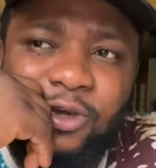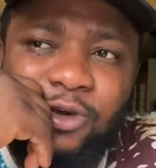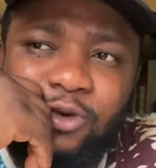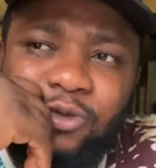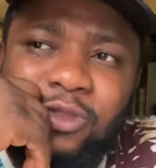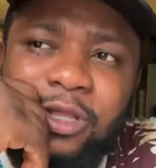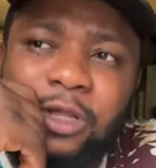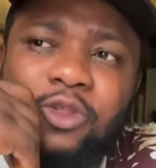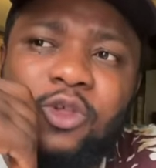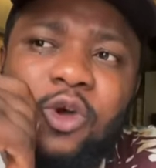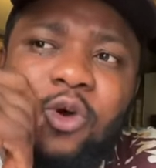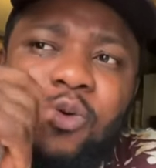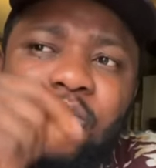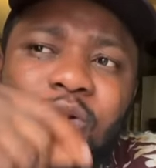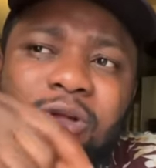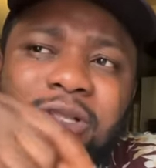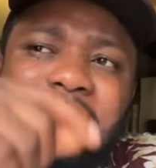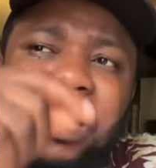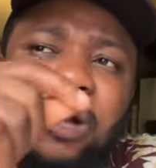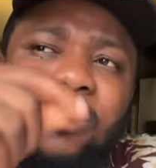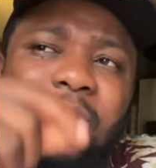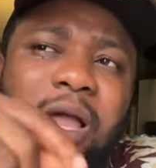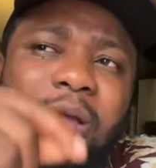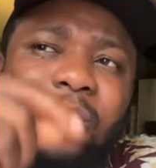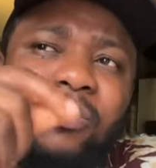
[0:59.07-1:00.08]
Now don't
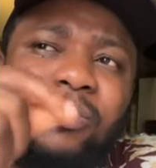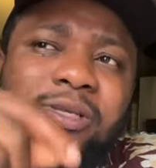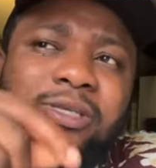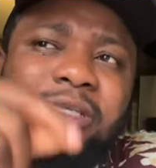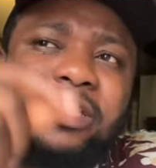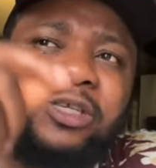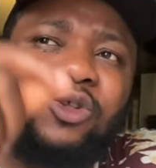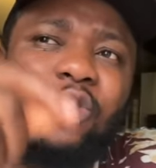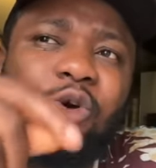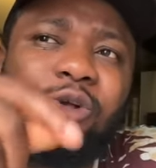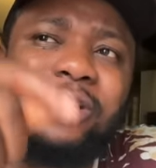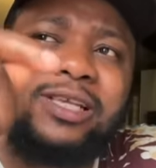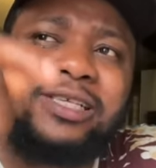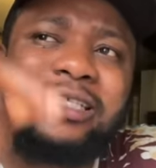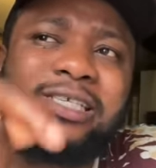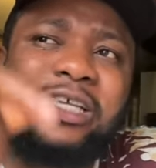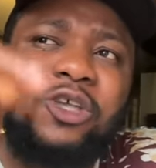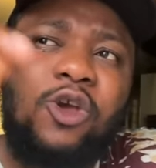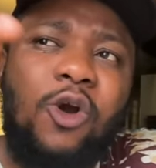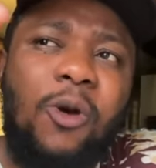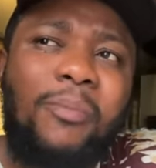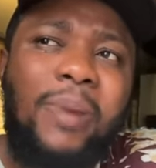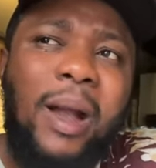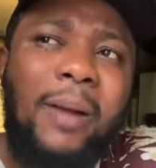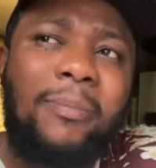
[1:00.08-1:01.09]
wonder why Wizkid they always see
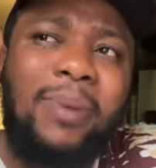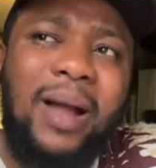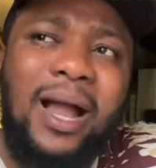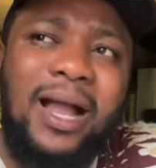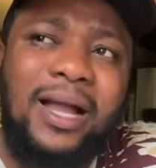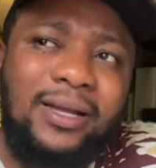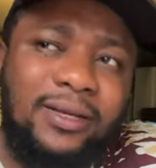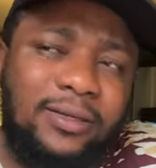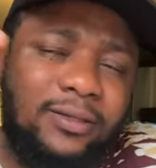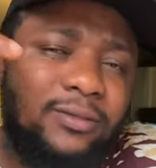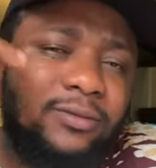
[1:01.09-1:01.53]
your papa.